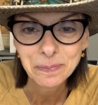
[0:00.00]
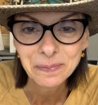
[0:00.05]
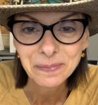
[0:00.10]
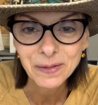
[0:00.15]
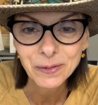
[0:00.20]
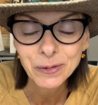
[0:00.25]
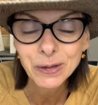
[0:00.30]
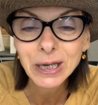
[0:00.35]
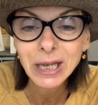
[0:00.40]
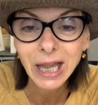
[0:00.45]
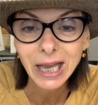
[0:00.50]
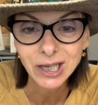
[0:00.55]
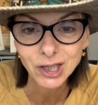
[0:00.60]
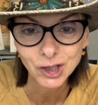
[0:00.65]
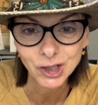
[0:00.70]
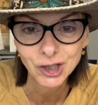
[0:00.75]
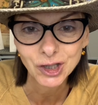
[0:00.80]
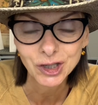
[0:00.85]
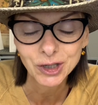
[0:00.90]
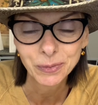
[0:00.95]

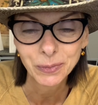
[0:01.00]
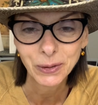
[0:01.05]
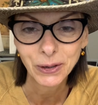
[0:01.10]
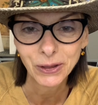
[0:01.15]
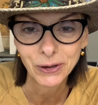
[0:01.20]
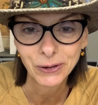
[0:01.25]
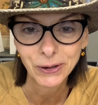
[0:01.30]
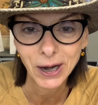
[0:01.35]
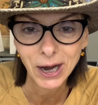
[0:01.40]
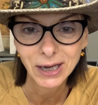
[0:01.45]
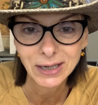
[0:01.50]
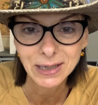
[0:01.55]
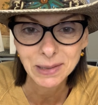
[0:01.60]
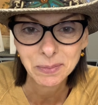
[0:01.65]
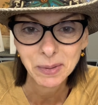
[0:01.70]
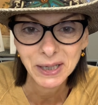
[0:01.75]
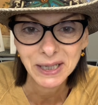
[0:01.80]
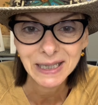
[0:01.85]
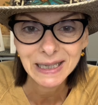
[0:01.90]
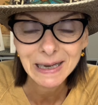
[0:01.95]
relationship with her
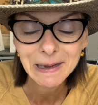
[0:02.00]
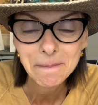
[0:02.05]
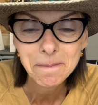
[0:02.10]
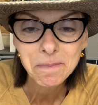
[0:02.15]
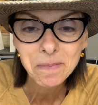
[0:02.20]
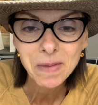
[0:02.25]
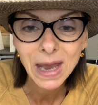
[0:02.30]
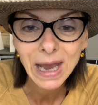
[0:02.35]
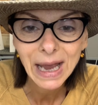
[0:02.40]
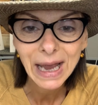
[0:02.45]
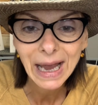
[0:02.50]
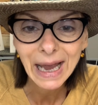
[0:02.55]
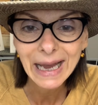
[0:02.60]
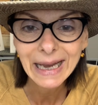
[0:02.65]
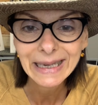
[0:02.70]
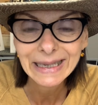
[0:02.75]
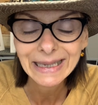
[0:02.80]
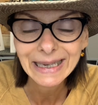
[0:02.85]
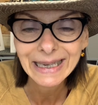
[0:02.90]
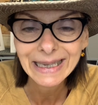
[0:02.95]
husband.
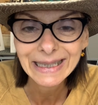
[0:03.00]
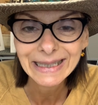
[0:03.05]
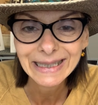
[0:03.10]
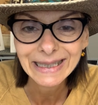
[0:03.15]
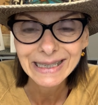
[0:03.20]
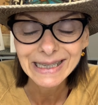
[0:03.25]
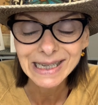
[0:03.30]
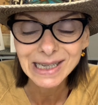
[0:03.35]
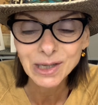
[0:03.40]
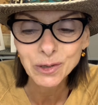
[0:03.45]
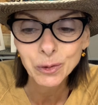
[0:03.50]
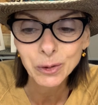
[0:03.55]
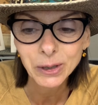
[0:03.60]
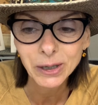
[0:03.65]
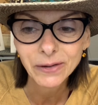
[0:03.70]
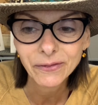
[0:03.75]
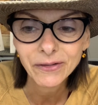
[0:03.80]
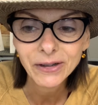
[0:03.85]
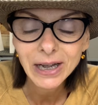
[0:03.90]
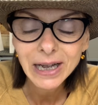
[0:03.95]
And it's sort
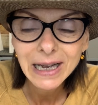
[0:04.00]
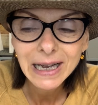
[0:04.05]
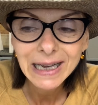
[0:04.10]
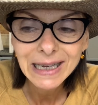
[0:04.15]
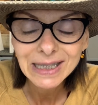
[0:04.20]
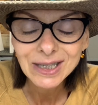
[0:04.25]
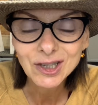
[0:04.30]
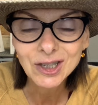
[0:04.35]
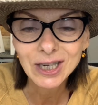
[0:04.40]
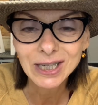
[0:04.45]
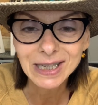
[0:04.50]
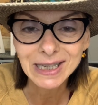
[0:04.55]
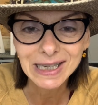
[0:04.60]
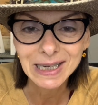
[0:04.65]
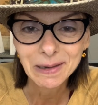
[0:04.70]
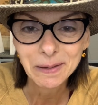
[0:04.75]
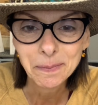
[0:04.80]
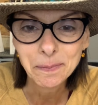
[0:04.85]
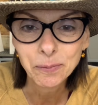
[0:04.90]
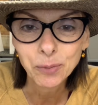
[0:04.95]
of just
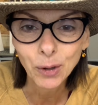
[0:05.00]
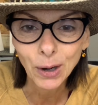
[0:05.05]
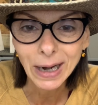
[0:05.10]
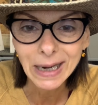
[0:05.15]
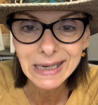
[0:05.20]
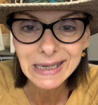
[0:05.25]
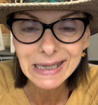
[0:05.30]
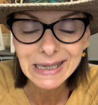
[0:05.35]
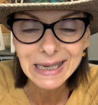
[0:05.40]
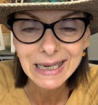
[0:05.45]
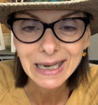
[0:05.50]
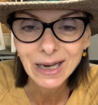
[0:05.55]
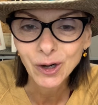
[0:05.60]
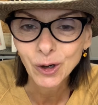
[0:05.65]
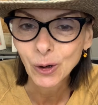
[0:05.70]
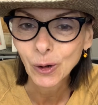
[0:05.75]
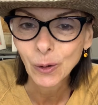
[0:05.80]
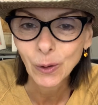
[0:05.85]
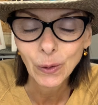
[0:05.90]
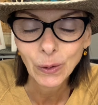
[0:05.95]
embracing
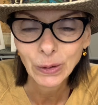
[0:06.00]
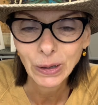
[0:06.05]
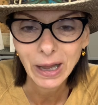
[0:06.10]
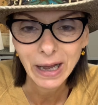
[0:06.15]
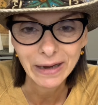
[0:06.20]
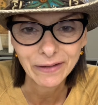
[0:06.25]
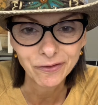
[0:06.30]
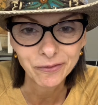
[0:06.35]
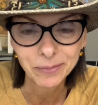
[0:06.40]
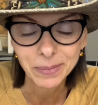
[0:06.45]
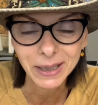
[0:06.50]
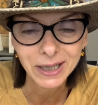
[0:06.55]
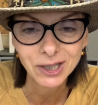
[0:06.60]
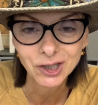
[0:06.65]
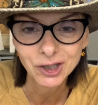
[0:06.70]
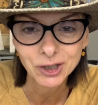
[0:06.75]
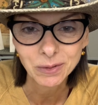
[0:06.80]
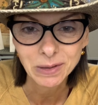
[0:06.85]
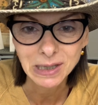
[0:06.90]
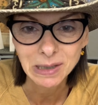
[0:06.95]
her whole life because
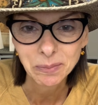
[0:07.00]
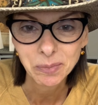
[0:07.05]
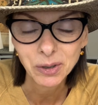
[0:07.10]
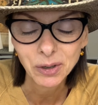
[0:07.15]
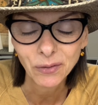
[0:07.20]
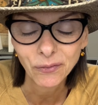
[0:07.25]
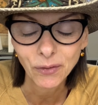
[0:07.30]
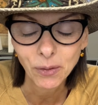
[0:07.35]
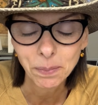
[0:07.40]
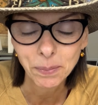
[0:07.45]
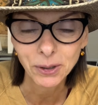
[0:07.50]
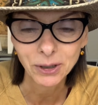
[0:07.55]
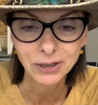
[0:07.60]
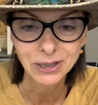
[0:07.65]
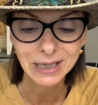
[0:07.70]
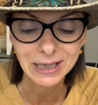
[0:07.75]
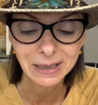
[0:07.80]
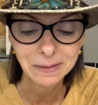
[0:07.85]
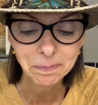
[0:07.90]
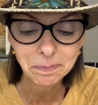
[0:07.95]
she was a beautiful
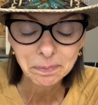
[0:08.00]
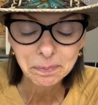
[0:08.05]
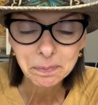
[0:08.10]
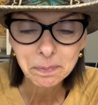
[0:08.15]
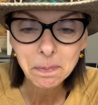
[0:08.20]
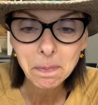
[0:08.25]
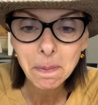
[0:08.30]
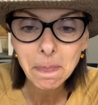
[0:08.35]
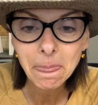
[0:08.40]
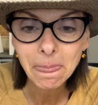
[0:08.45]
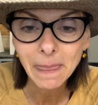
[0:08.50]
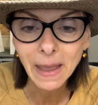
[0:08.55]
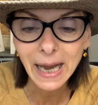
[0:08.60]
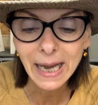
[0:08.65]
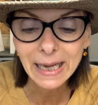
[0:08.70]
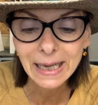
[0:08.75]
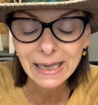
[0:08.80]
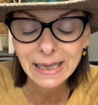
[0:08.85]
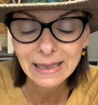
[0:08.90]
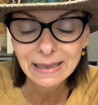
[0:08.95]
person.
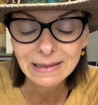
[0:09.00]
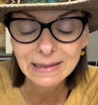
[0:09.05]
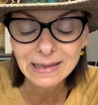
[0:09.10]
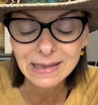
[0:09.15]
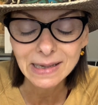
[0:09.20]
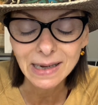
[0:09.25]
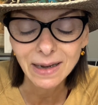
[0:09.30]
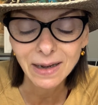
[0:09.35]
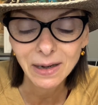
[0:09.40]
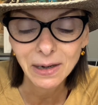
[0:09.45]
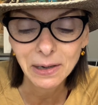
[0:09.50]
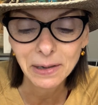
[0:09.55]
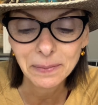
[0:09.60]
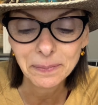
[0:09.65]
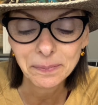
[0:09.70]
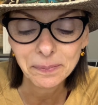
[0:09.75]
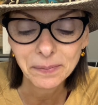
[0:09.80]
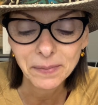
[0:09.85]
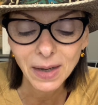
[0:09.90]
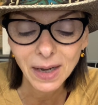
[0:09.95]
And
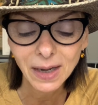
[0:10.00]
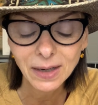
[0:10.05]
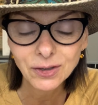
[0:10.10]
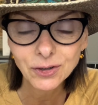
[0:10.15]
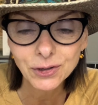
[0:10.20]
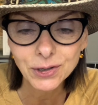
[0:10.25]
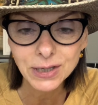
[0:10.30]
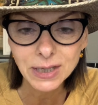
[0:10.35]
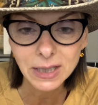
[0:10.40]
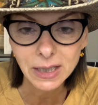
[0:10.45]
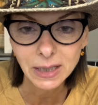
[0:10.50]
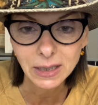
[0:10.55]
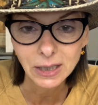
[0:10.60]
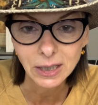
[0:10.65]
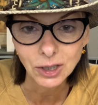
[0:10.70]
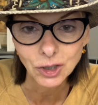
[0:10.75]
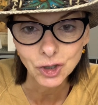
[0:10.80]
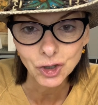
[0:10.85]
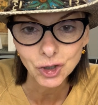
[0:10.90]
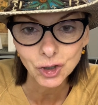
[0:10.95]

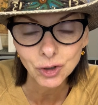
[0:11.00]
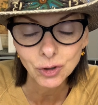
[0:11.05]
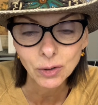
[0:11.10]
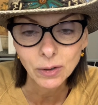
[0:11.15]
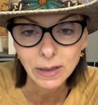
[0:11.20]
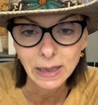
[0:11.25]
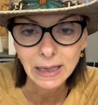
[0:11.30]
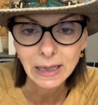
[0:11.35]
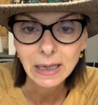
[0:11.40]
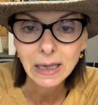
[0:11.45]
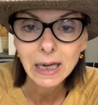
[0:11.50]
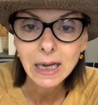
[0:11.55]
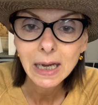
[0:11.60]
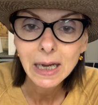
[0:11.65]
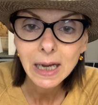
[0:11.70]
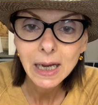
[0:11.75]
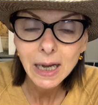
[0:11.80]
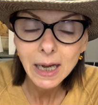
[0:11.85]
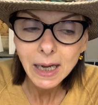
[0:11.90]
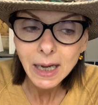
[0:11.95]
understanding too that
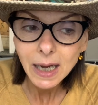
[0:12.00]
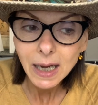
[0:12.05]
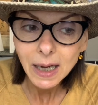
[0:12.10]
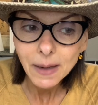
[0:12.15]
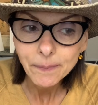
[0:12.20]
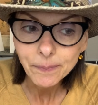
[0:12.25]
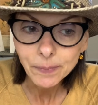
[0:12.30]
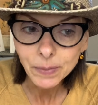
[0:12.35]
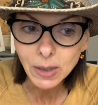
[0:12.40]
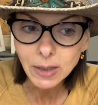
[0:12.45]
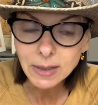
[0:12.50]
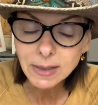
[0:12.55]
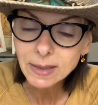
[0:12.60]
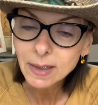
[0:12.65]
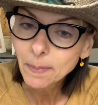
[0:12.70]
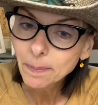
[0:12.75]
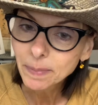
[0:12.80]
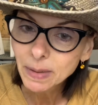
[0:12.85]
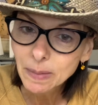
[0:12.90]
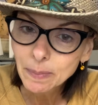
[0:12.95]

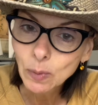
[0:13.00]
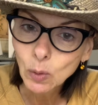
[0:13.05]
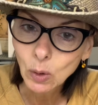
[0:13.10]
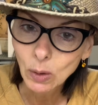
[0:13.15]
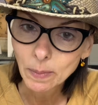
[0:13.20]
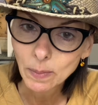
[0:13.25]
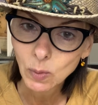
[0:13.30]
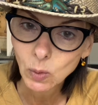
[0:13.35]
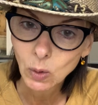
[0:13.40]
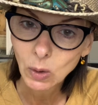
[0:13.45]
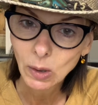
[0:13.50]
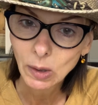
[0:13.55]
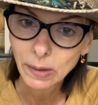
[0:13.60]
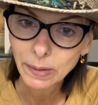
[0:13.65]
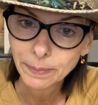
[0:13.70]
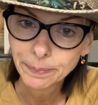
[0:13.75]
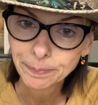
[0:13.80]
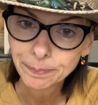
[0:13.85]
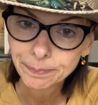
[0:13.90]
some people are more